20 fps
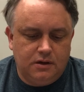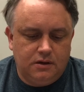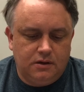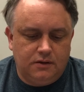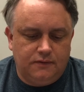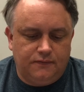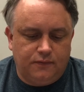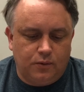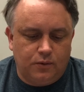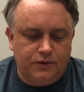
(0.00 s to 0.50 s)

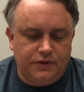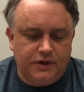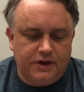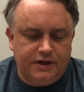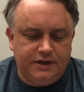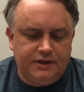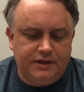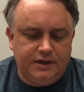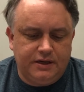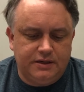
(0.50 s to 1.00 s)
The fourth
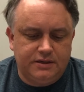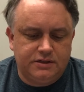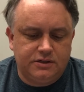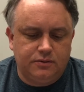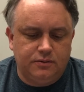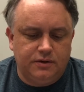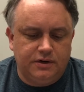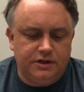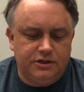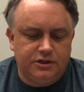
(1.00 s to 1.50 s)
idea is
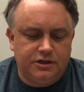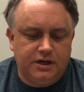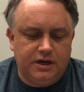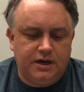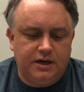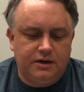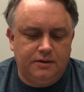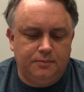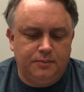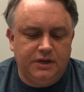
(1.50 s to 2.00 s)
to
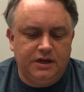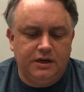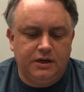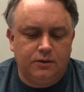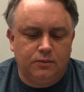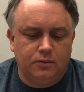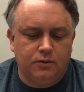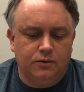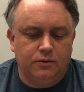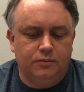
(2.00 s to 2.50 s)
initiate a
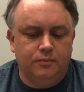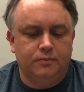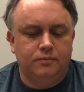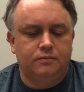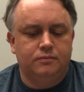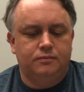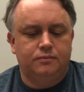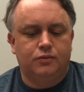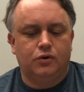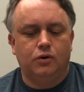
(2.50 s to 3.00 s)
meeting room
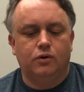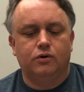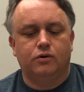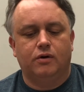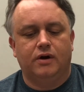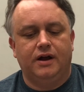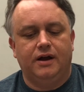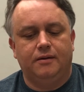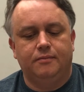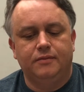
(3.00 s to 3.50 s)

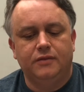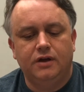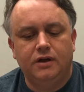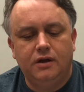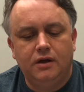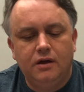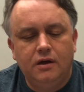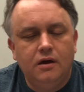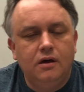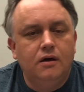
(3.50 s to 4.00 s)
program
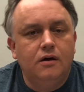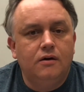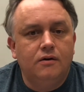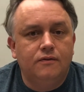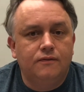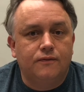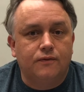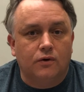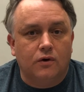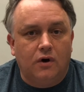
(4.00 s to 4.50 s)

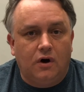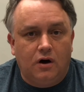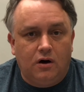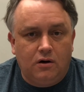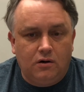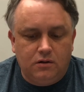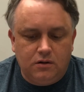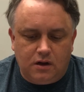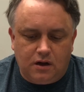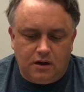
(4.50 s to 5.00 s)
for
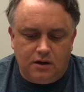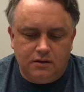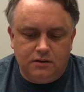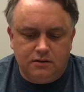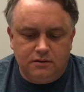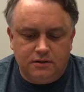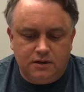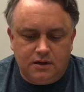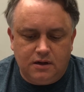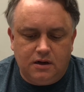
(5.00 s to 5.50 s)

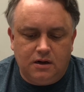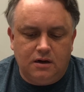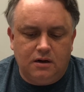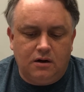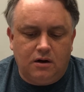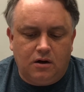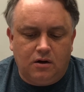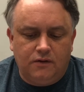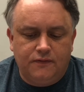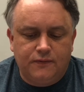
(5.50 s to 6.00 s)

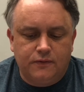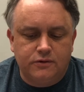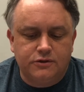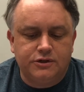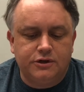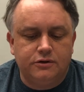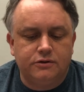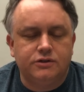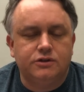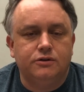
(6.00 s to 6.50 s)
all
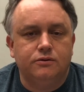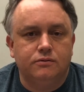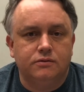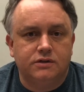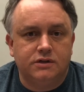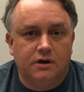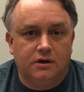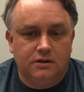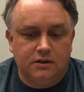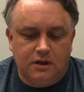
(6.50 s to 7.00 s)
first-year
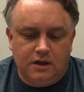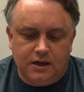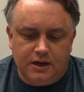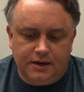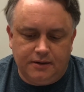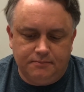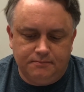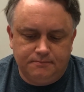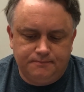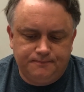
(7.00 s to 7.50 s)
students
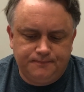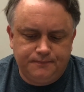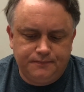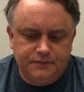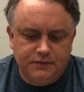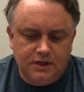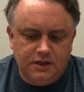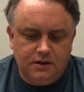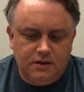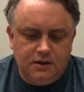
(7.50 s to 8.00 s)
online.
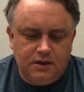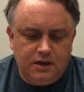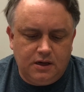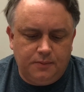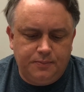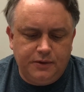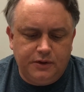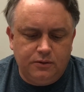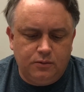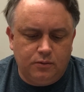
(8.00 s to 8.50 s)

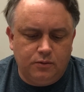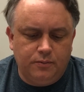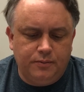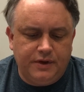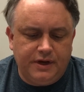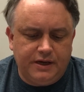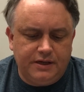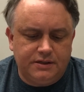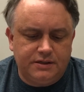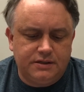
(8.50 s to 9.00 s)
Helping the
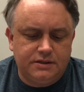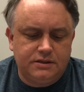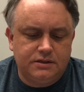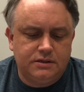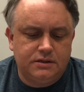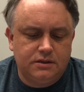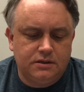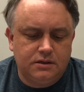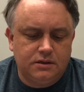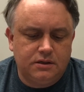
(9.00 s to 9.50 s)
roommates
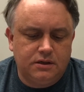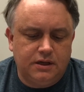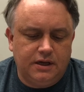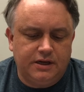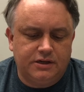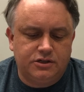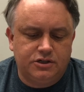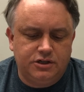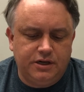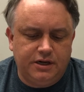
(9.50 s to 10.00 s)

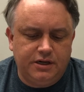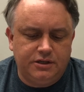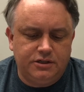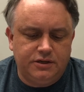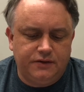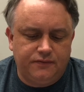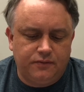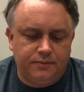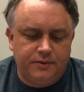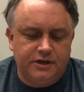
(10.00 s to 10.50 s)
exchange
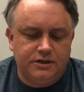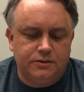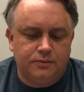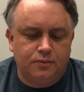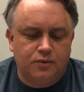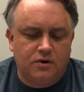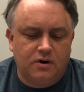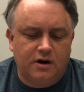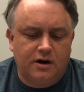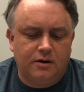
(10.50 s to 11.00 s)
information
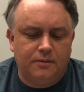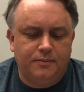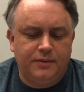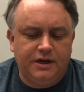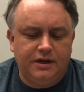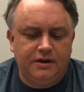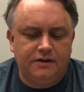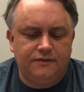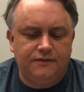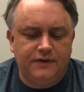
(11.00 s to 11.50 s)
prior to
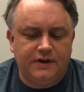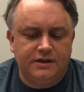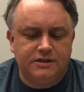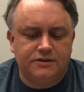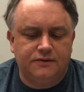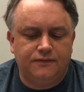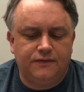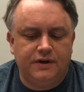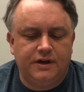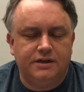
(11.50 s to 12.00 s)
meeting
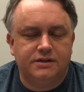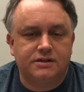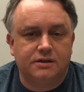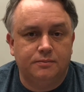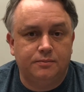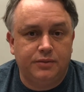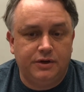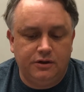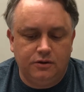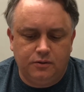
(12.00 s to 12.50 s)
face-to-face can
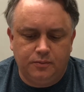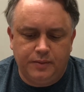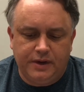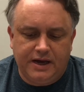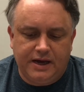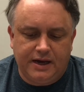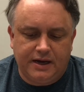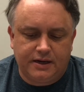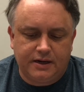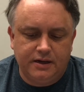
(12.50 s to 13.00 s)
peel
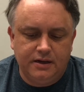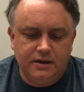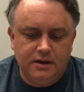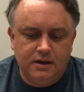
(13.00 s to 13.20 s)
back